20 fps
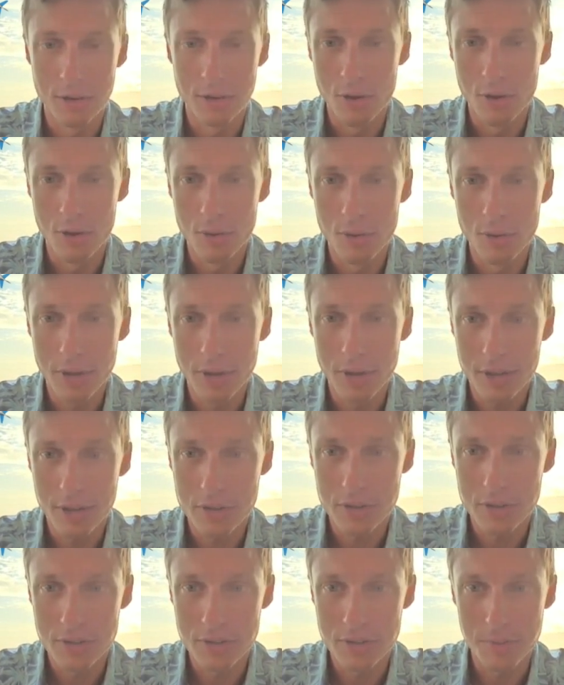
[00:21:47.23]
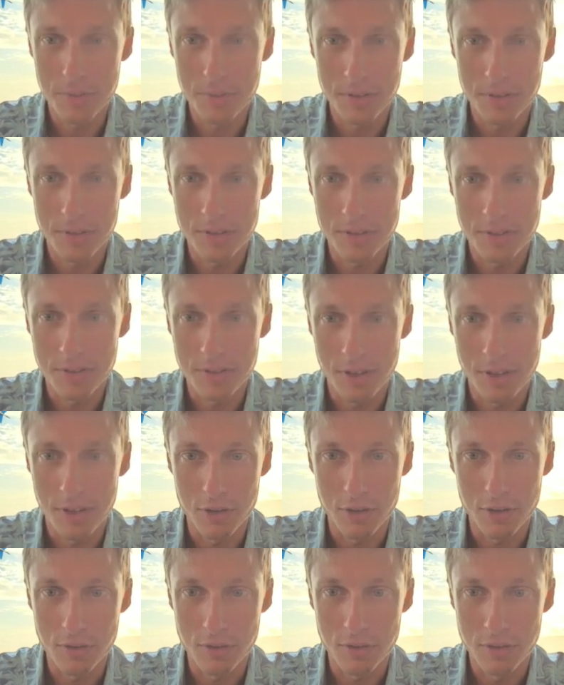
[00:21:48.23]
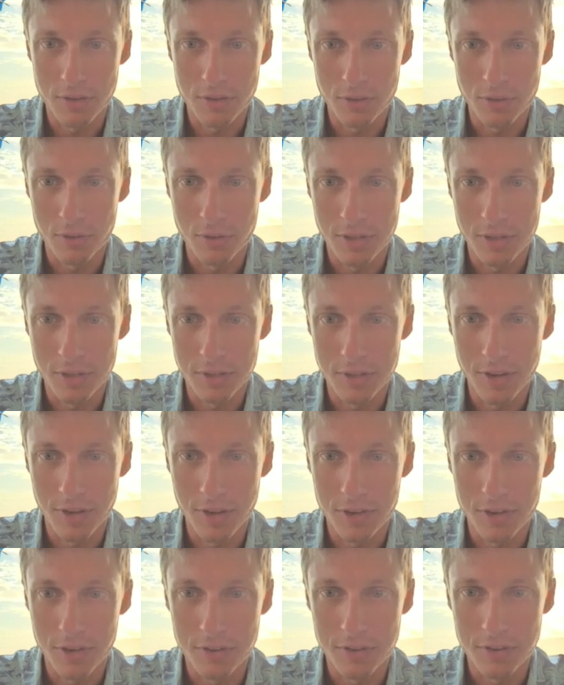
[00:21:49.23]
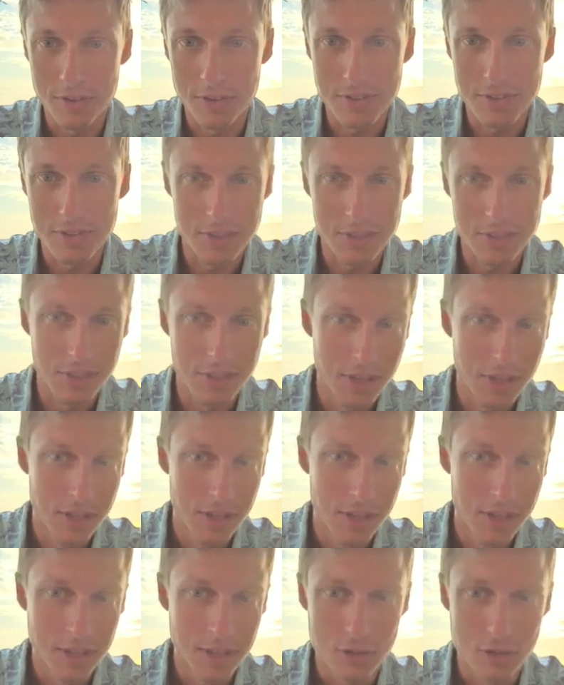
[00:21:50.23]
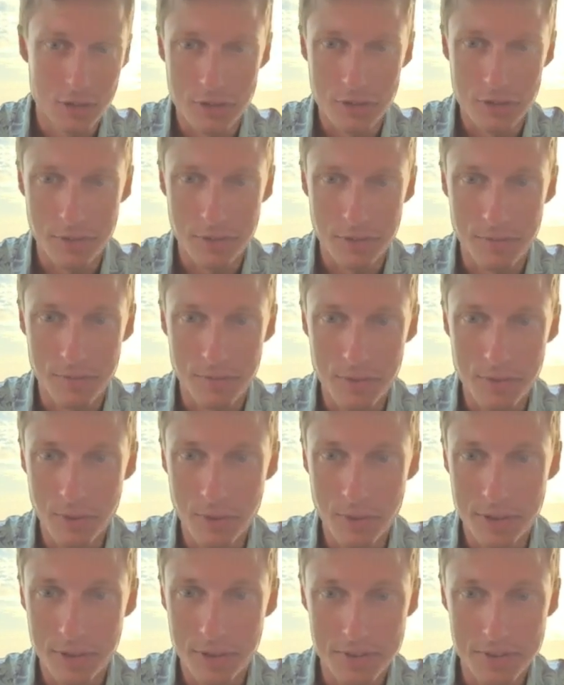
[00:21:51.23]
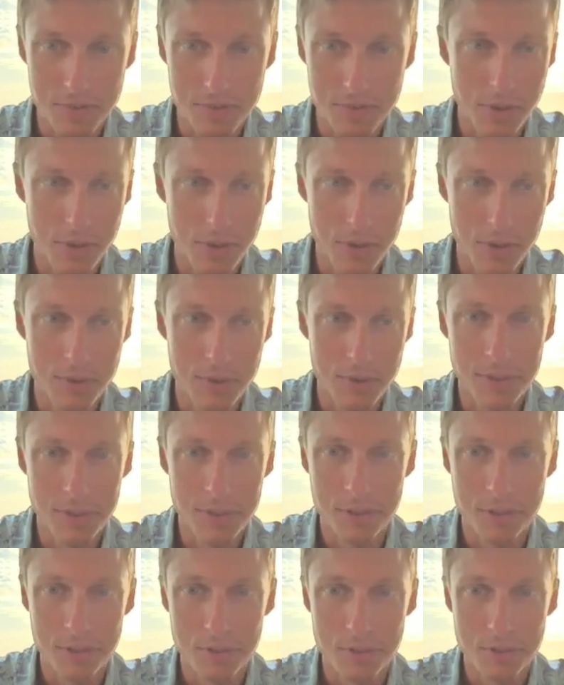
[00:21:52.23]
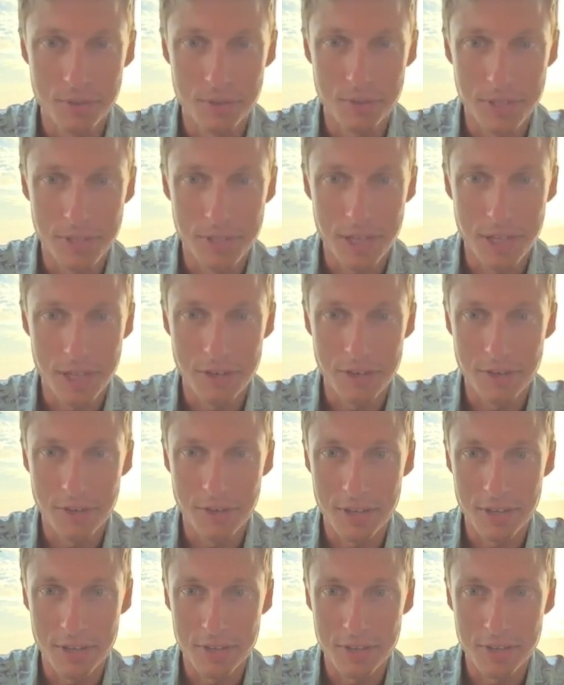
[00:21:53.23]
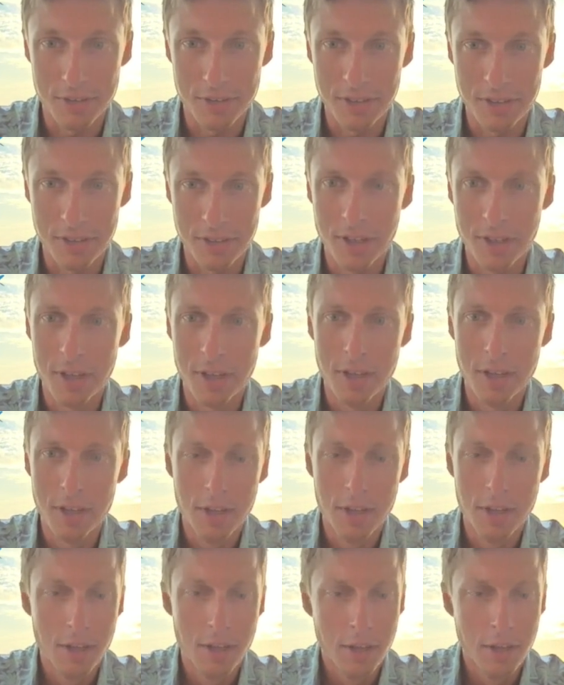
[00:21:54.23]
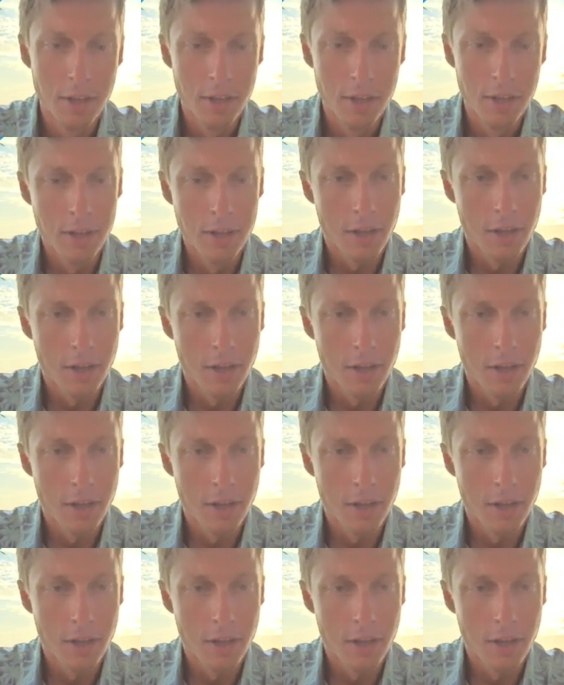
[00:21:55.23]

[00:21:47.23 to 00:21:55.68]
actions because, creating a file, you can see it's just a few lines of code, including error handling. I